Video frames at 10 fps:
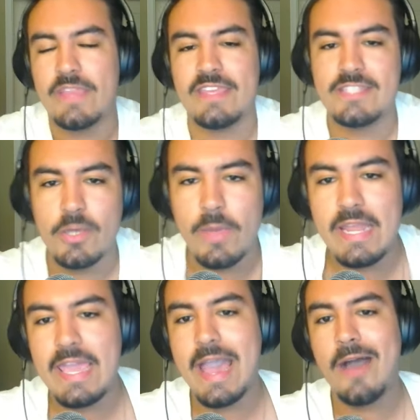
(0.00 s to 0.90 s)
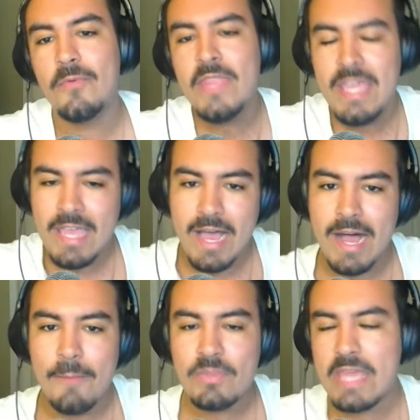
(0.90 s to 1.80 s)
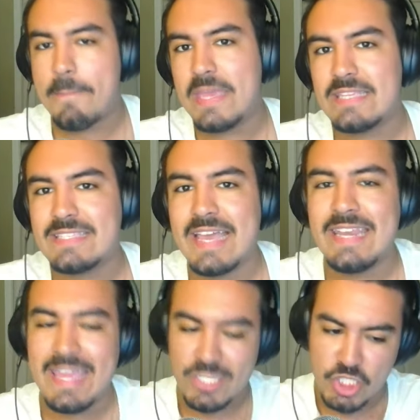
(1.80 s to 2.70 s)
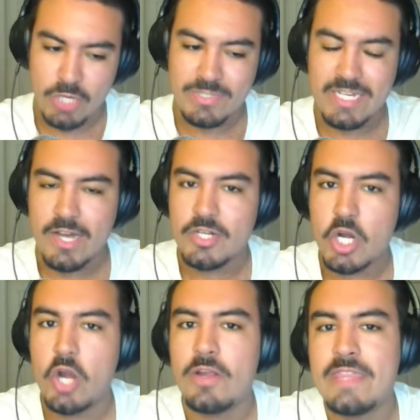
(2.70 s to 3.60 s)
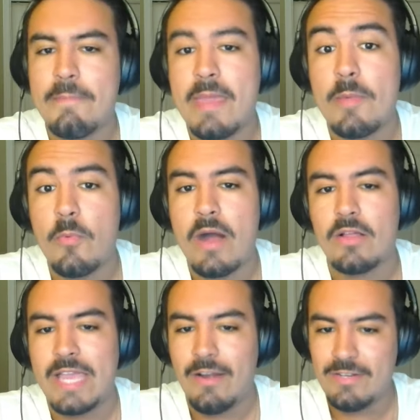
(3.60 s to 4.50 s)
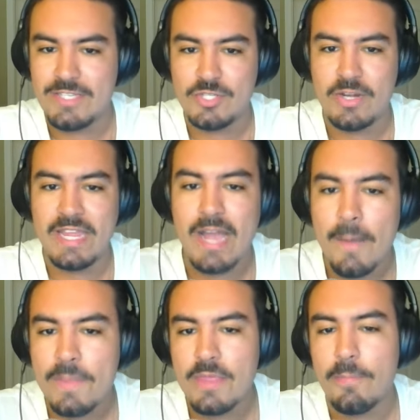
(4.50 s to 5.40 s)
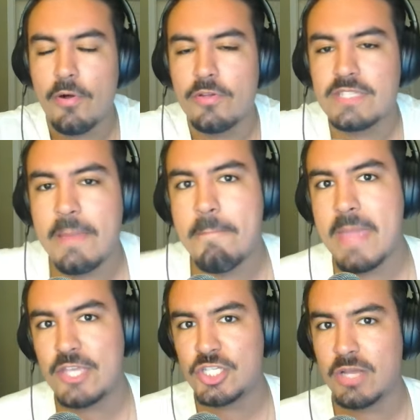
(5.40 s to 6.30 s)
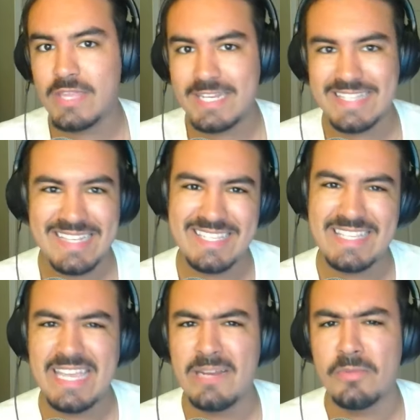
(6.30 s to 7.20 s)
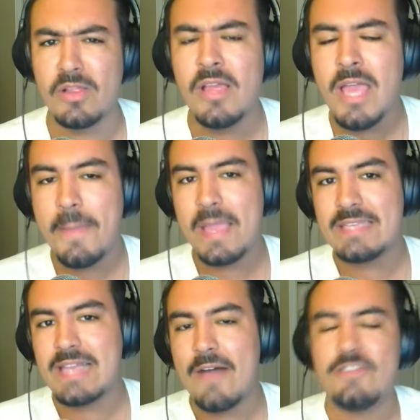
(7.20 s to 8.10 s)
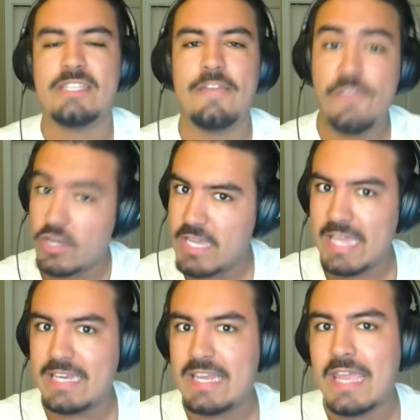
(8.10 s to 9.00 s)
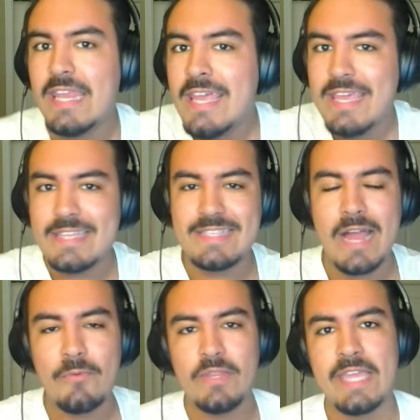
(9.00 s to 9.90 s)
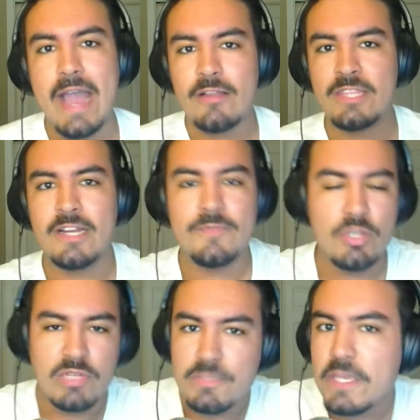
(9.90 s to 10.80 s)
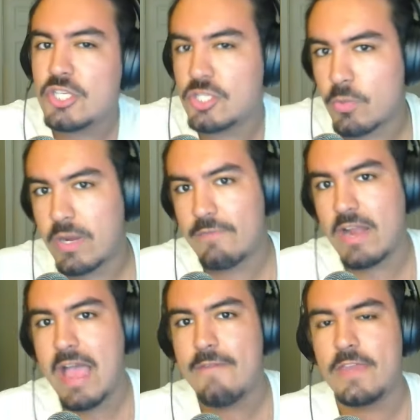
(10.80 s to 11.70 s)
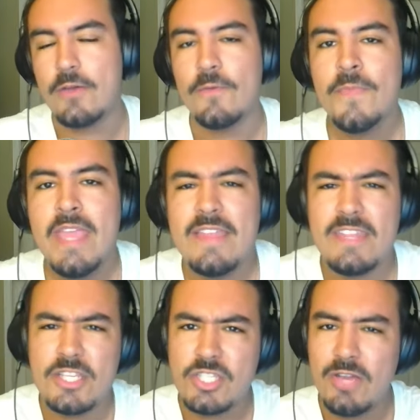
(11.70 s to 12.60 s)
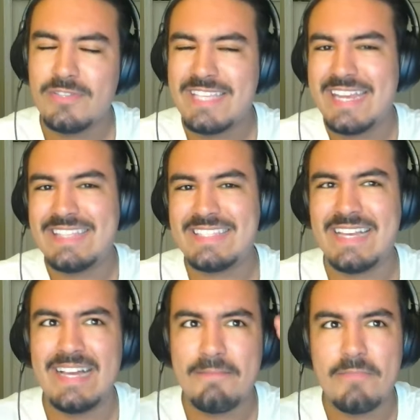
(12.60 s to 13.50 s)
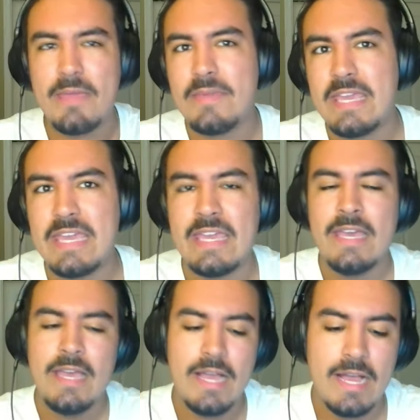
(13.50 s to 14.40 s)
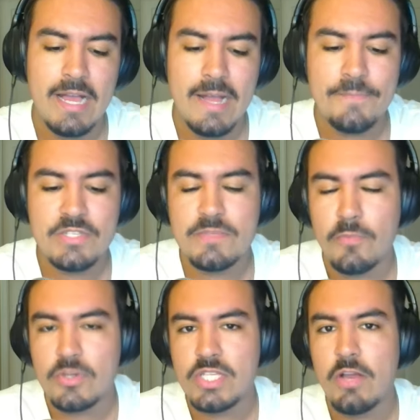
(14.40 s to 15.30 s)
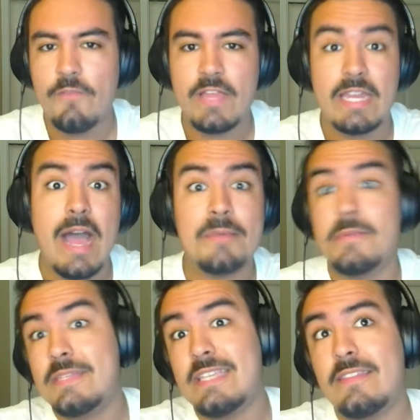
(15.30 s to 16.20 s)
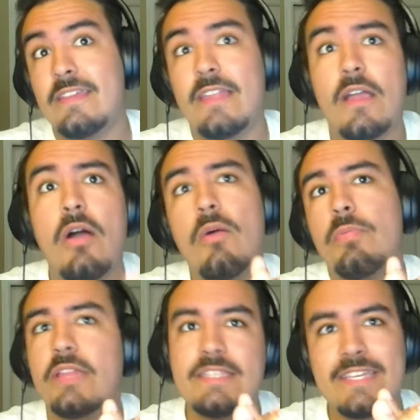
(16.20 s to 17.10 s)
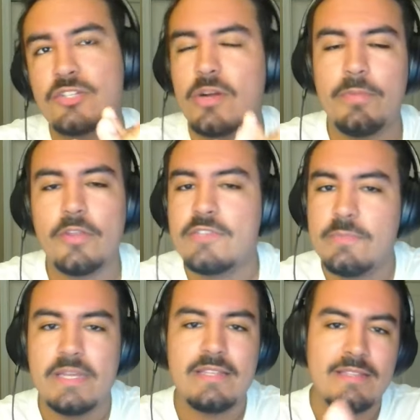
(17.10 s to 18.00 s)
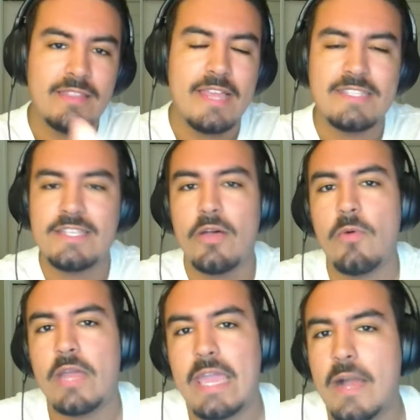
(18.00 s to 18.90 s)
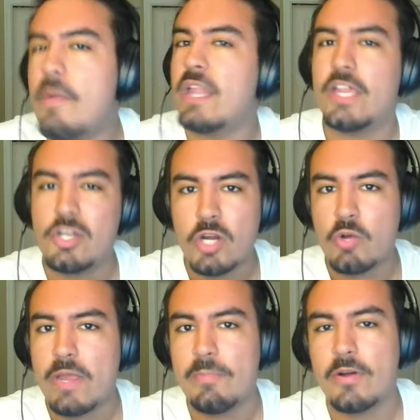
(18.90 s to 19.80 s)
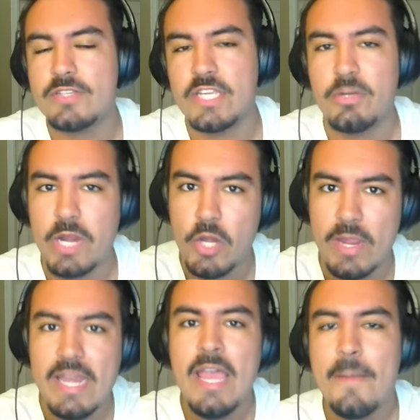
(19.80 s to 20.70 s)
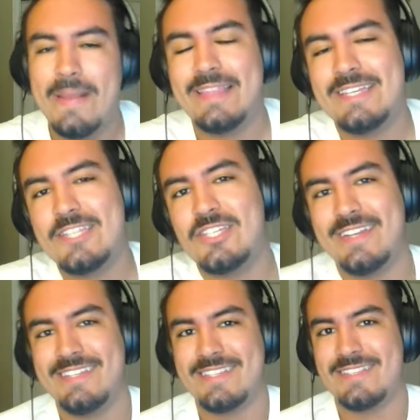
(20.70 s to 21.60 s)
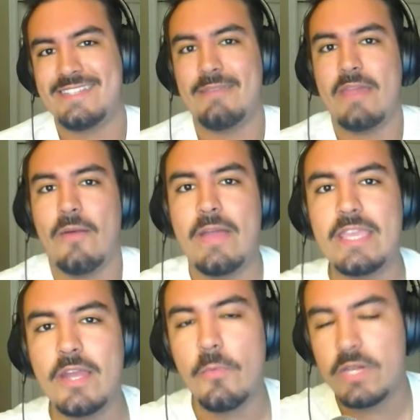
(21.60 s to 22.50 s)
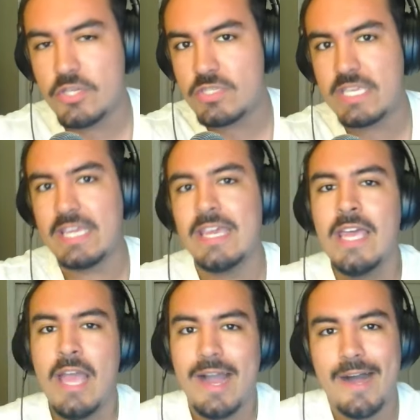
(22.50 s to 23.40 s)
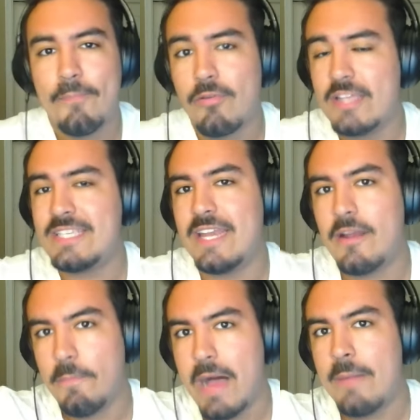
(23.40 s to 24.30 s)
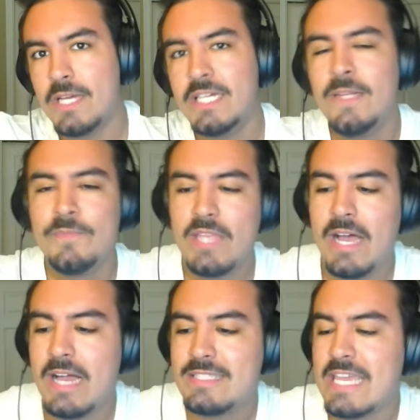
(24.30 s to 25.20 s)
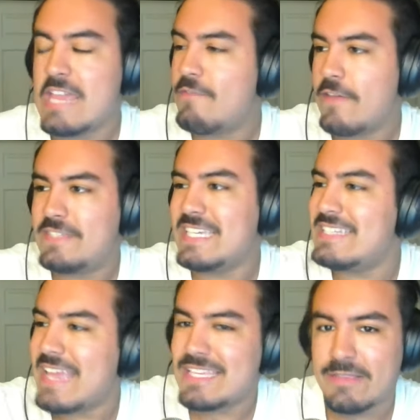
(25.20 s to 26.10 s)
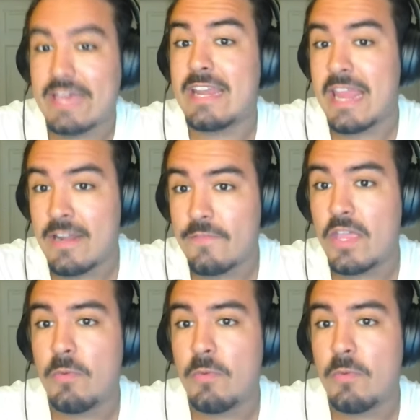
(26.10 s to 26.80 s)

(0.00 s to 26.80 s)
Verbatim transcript: And so, anyhow, um, with that being said, it shows an undercurrent that maybe while Harris is trending up in the polls and may show that it's not sustainable, because obviously, if your candidate is not really out there doing speeches or whatever have you, then it shows that it's uh, maybe um, just more so of like an optimistic thing, like, oh, please can Trump lose, but less so, okay, Kamala, you're a great person, you're a great politician. It doesn't seem that way. You know, would you see uh, President Obama uh, taking 15 days without an interview.